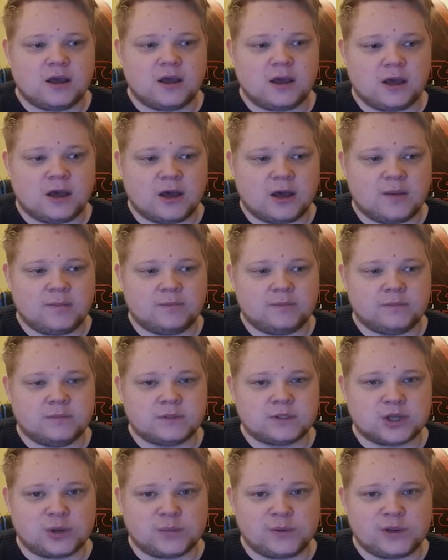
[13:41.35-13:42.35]
Um,
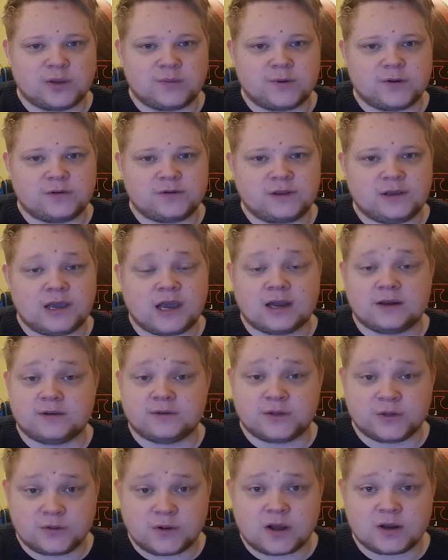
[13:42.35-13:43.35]
zombie community, I
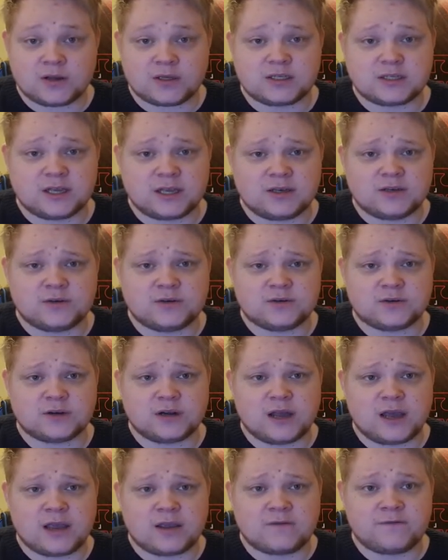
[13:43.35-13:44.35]
do understand that you're
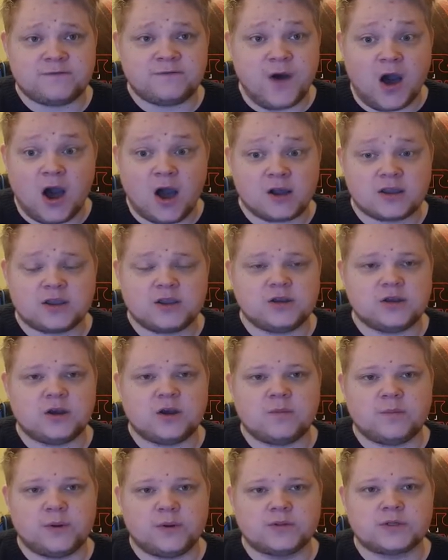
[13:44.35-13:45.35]
like, fuck, you
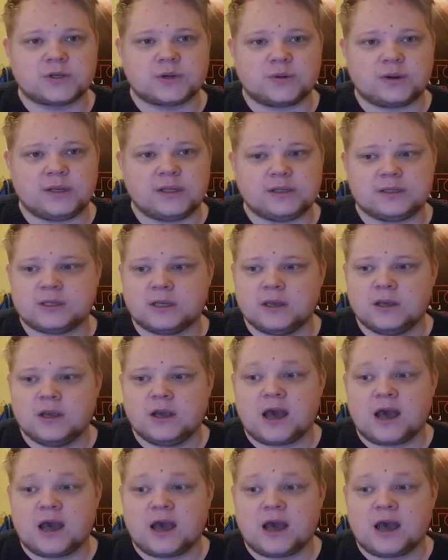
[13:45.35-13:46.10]
know, blue screens.